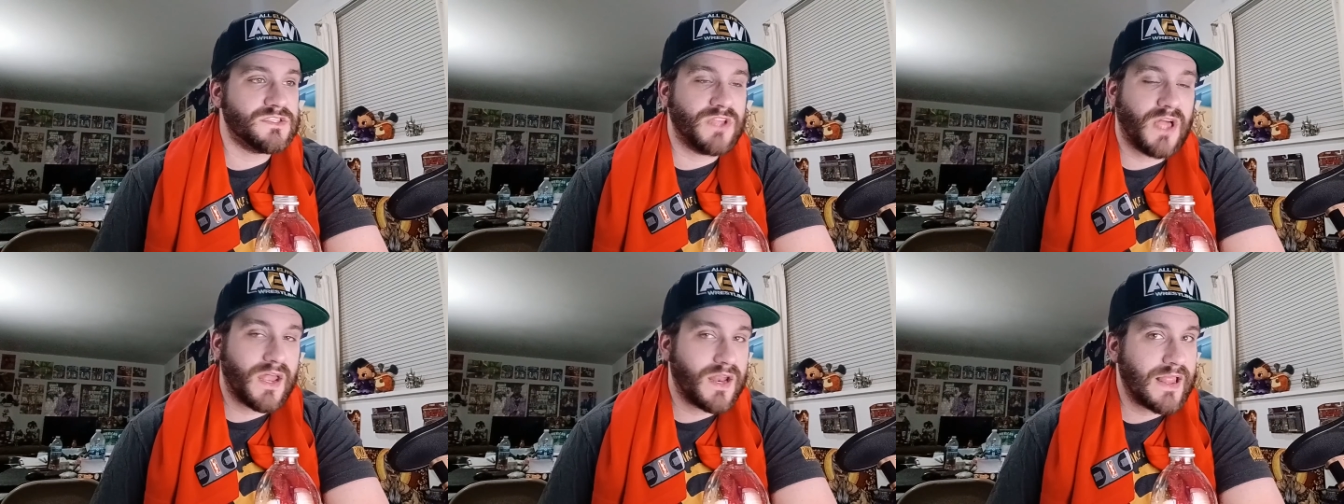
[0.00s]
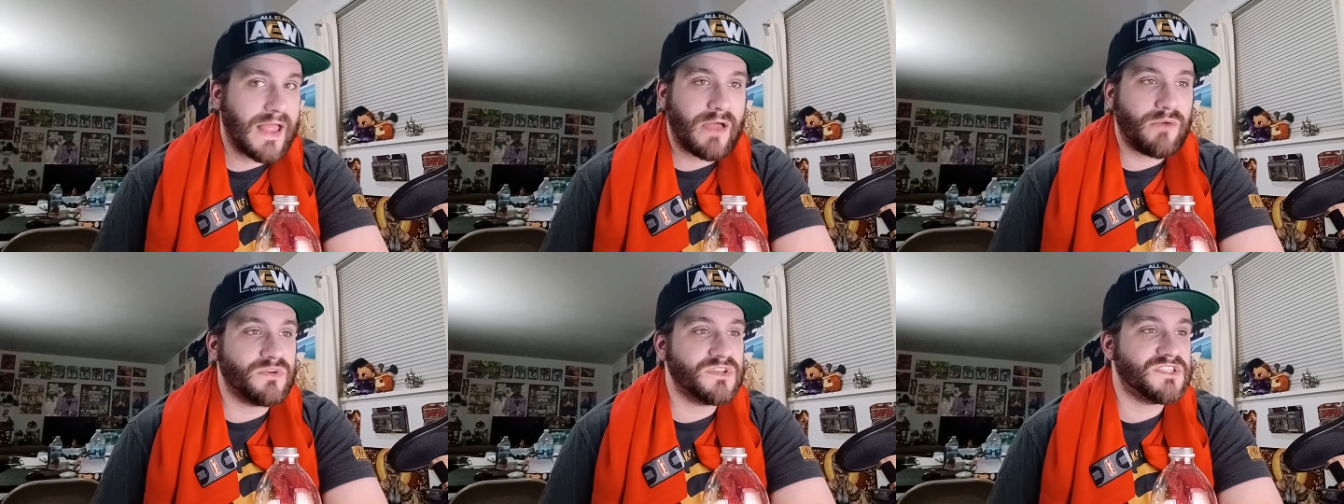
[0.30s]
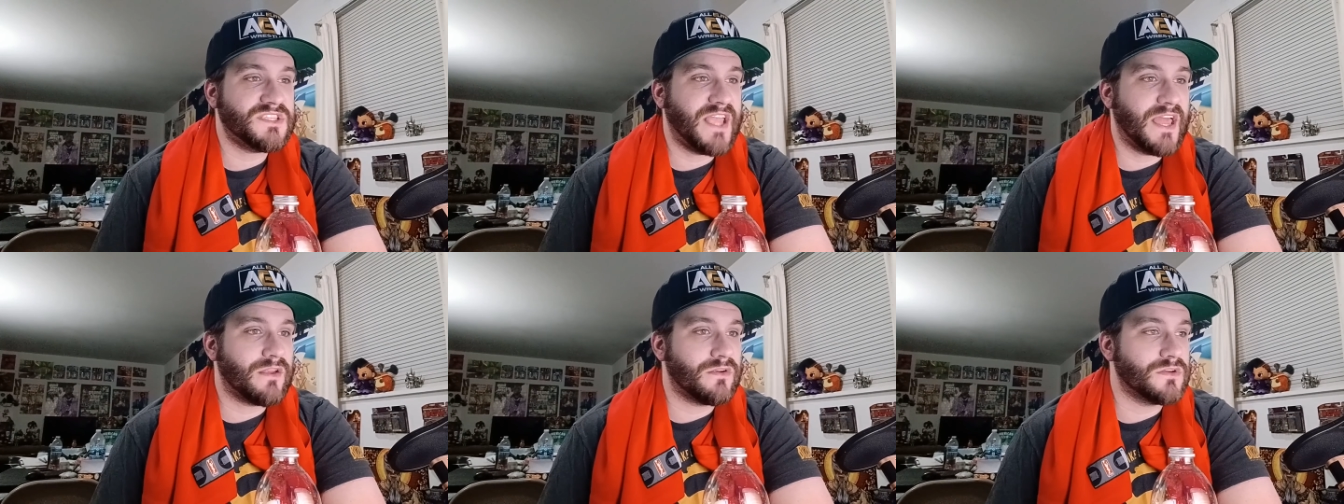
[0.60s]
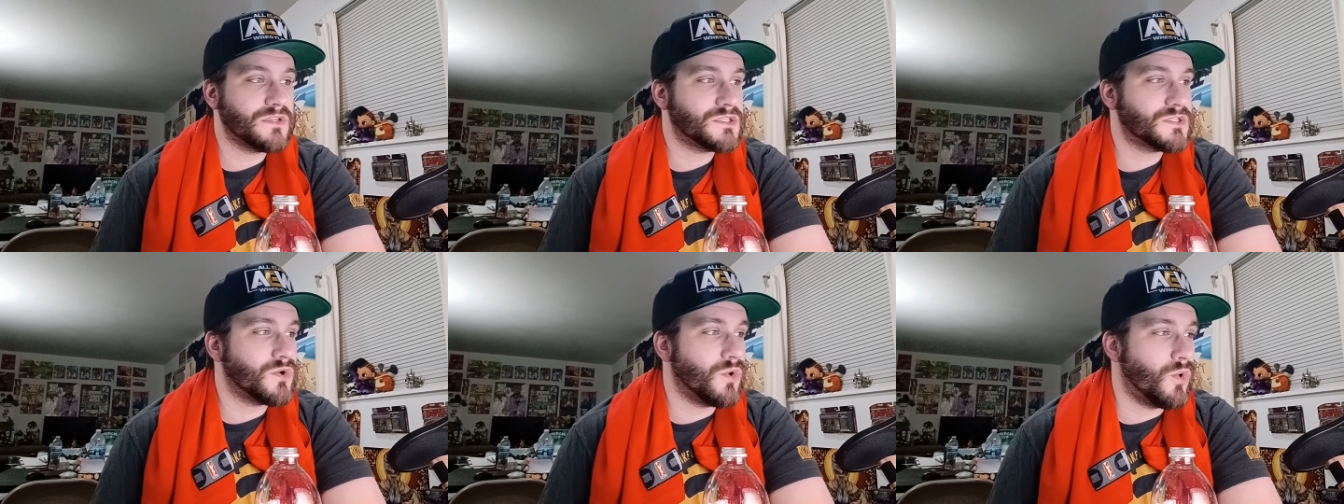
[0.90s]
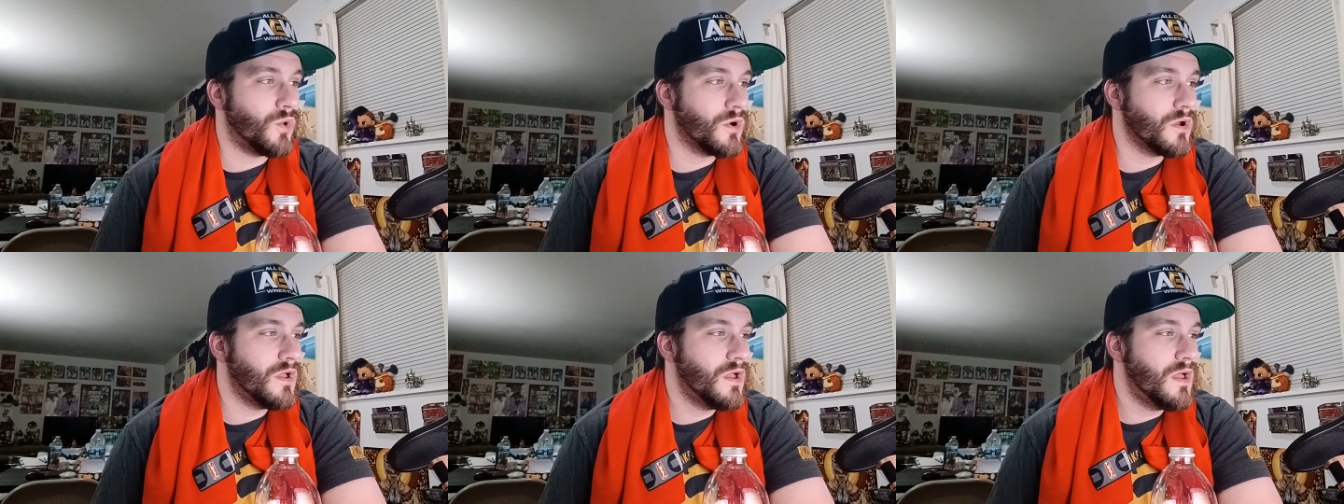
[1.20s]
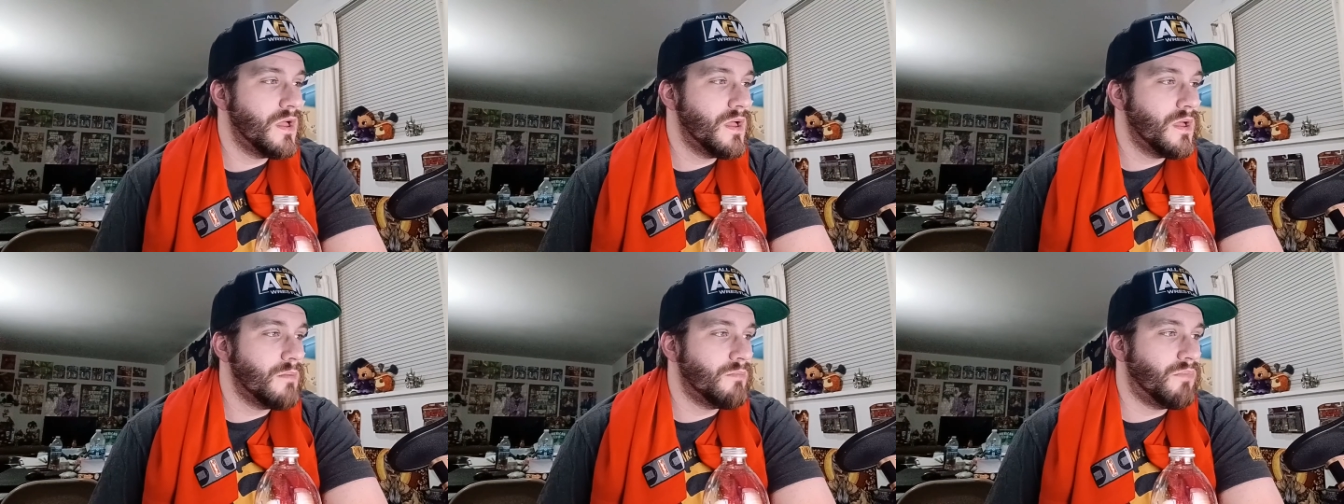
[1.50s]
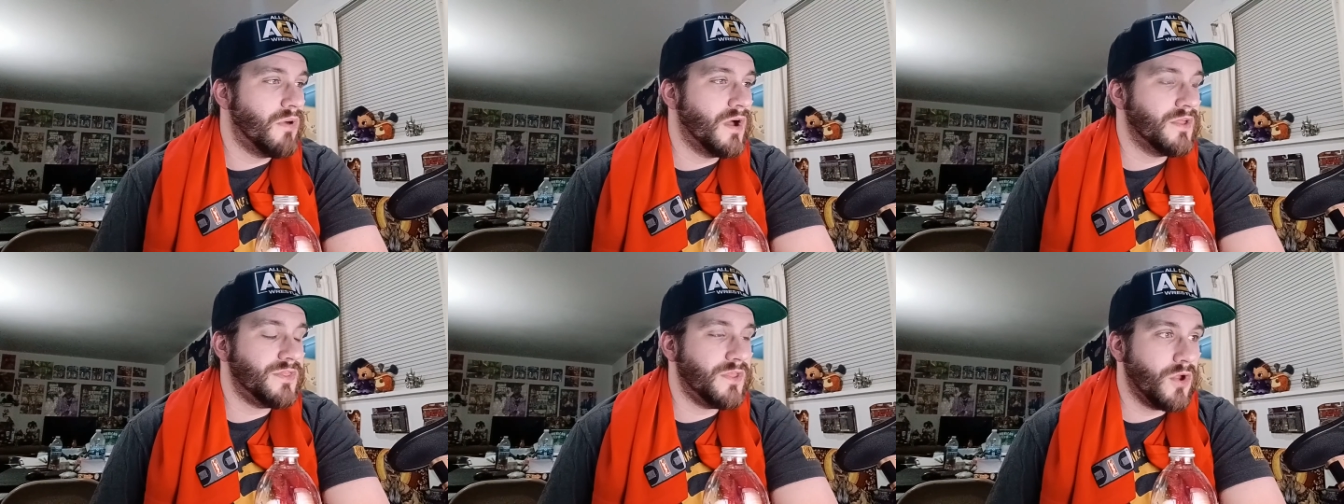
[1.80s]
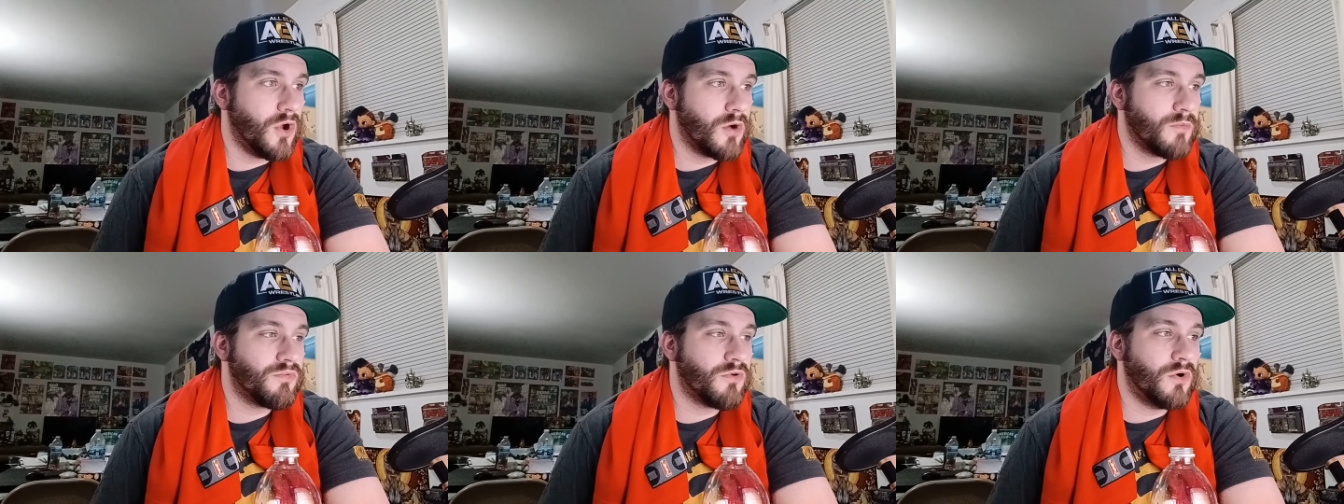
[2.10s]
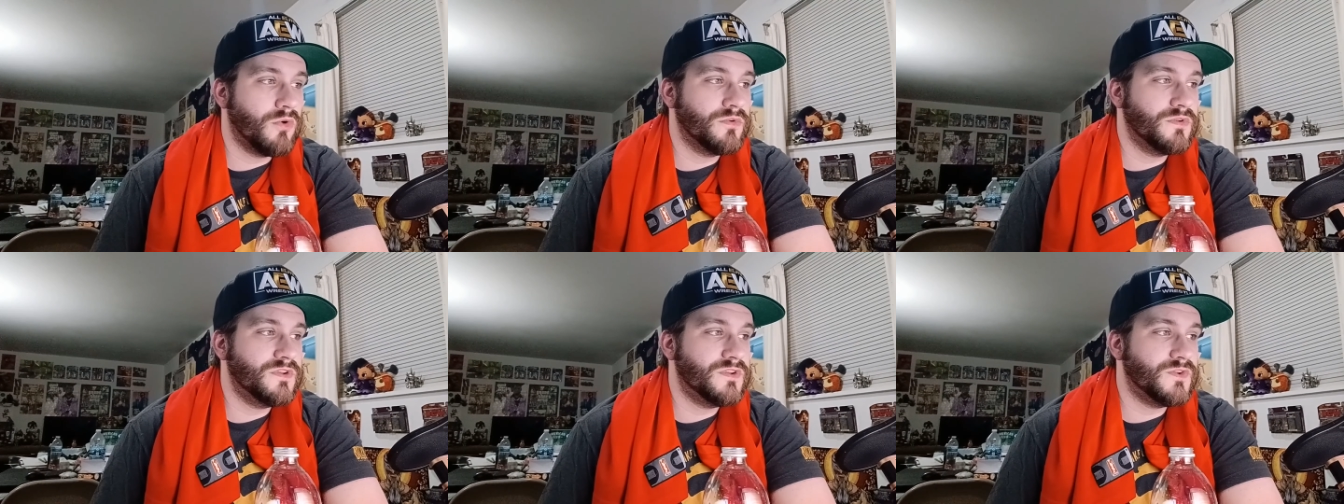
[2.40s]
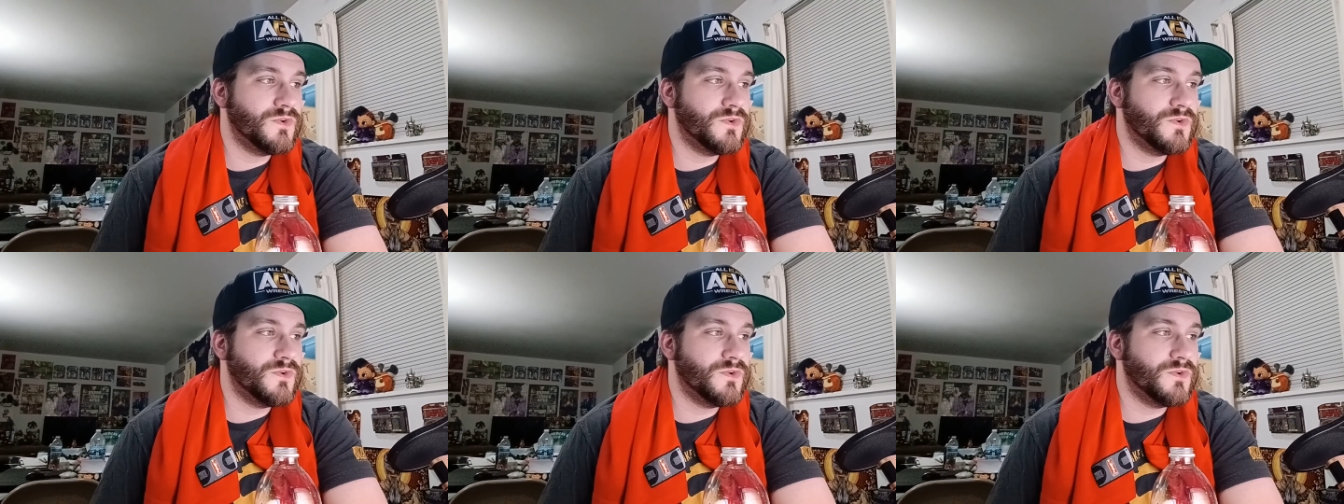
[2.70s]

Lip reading: not allowing Seattle to score, but they are prone